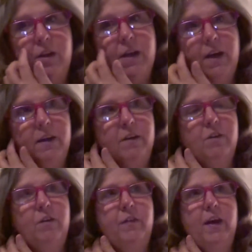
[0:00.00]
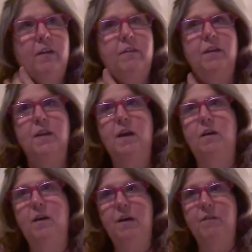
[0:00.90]
died in
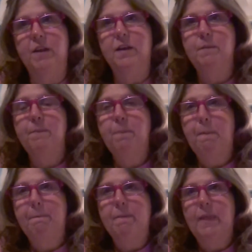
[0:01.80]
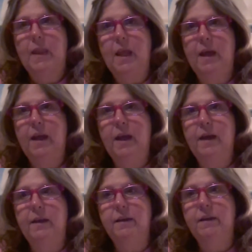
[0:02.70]
2011,
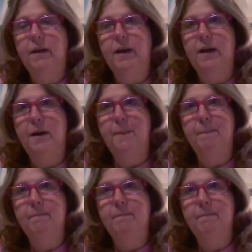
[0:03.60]
and I